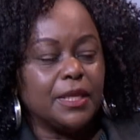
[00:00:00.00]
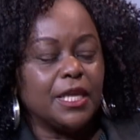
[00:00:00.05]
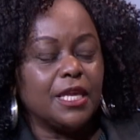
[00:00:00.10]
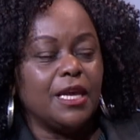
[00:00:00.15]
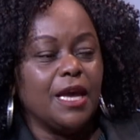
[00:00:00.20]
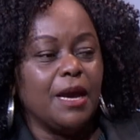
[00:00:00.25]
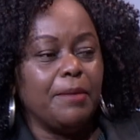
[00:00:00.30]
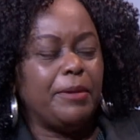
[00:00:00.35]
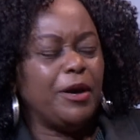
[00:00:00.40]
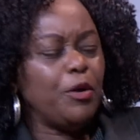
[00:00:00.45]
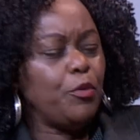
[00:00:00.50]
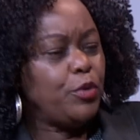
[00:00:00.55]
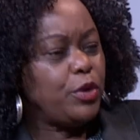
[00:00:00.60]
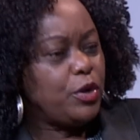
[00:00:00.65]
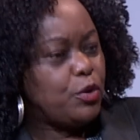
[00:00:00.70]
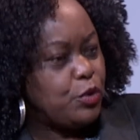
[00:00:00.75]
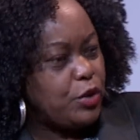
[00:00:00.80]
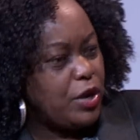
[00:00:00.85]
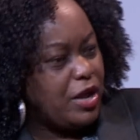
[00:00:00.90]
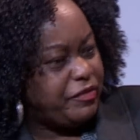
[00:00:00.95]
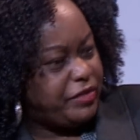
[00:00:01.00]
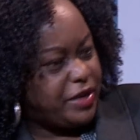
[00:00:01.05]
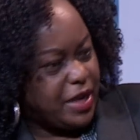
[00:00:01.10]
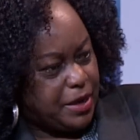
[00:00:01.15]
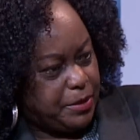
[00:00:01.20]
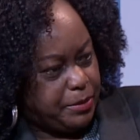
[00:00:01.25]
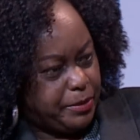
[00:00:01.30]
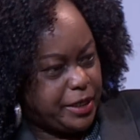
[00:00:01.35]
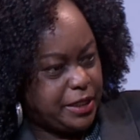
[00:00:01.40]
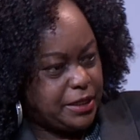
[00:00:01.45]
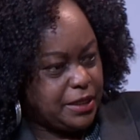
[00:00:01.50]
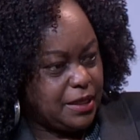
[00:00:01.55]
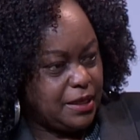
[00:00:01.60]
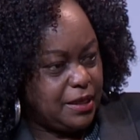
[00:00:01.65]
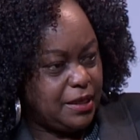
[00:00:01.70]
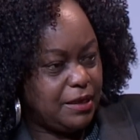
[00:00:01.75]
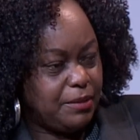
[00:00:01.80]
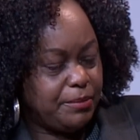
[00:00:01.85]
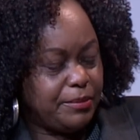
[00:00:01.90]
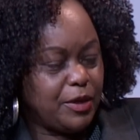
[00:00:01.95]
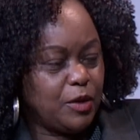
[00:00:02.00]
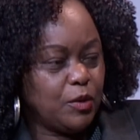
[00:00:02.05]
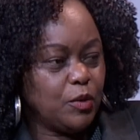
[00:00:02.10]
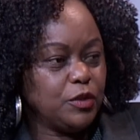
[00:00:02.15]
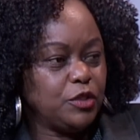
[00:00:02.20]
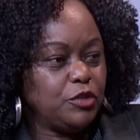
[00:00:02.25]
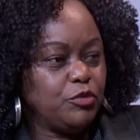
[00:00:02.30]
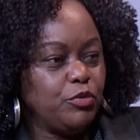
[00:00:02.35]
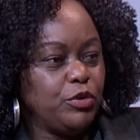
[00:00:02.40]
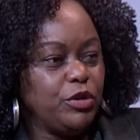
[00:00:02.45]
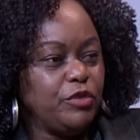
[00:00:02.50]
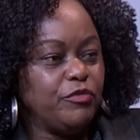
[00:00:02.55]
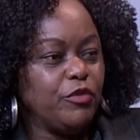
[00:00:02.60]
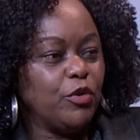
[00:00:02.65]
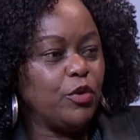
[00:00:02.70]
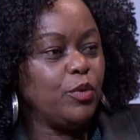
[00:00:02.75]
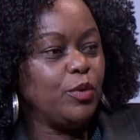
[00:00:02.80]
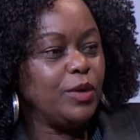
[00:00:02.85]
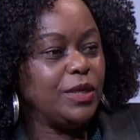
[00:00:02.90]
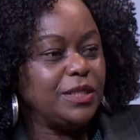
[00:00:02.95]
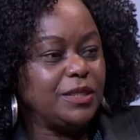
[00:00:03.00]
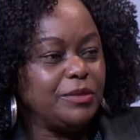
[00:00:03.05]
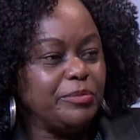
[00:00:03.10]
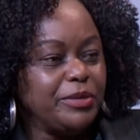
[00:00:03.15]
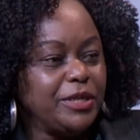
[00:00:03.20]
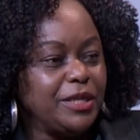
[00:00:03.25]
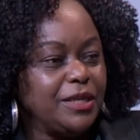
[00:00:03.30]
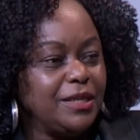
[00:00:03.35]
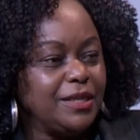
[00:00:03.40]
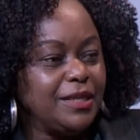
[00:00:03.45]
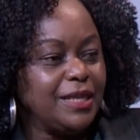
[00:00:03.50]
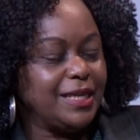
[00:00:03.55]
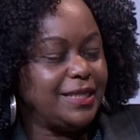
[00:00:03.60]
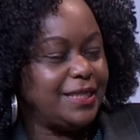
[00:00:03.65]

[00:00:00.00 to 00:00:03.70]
Yeah, but we could have done better, because we've always been the